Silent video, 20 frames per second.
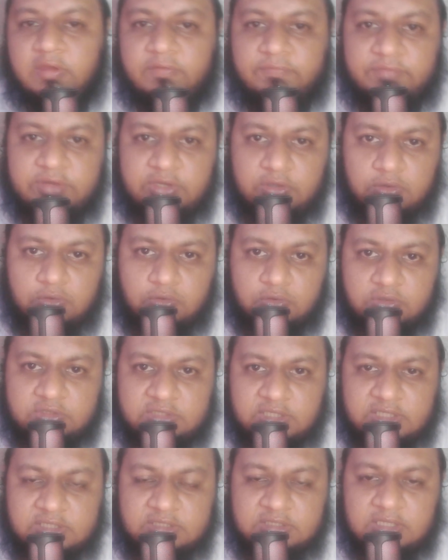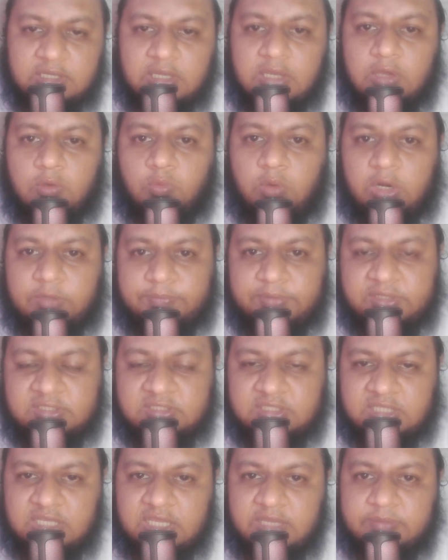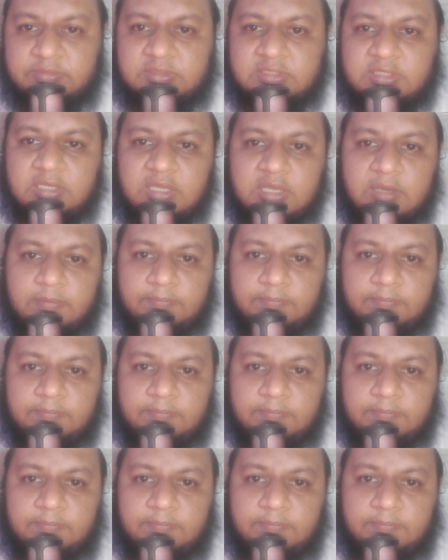video courses, WordPress themes,